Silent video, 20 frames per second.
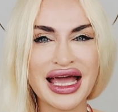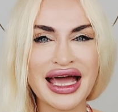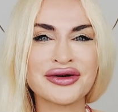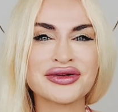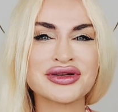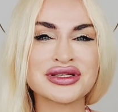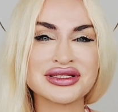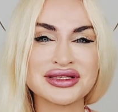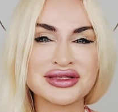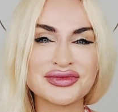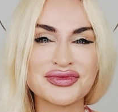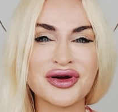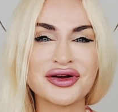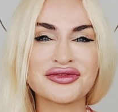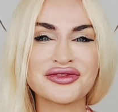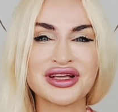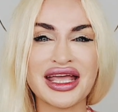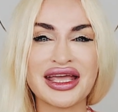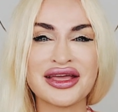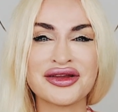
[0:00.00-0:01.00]
out as a small
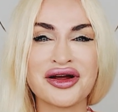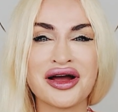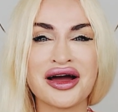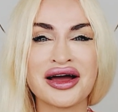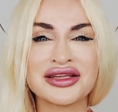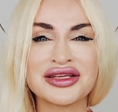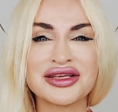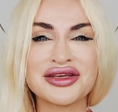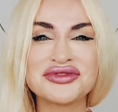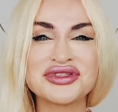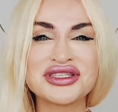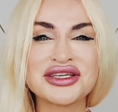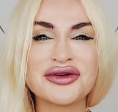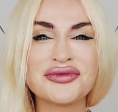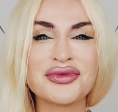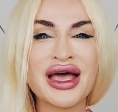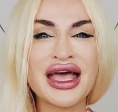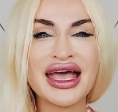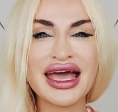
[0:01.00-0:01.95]
creator on YouTube.